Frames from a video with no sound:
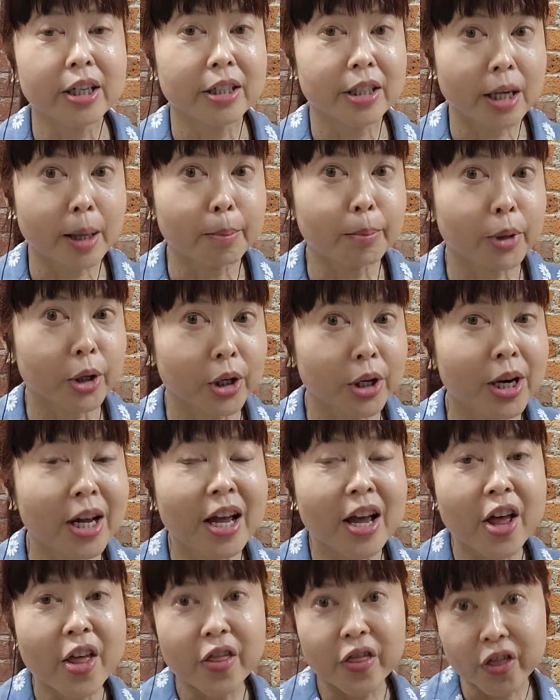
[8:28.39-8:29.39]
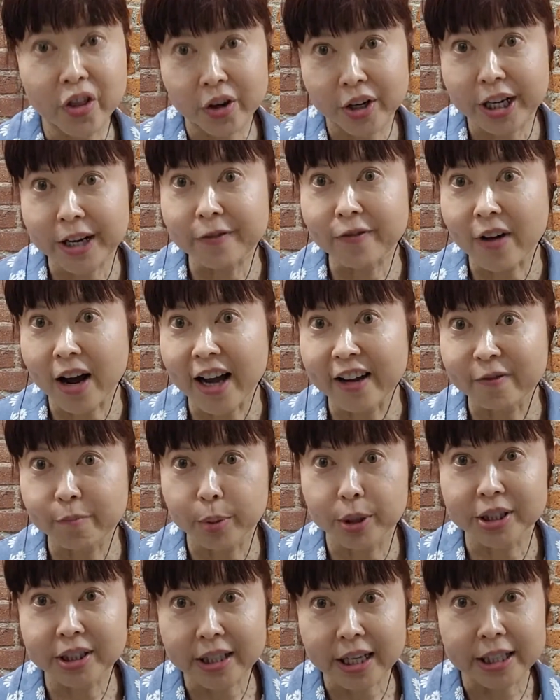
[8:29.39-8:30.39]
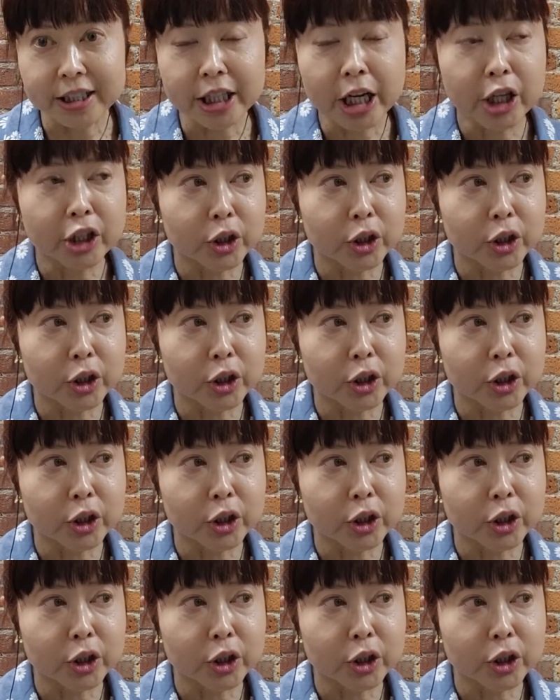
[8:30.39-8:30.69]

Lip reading: number, 35%.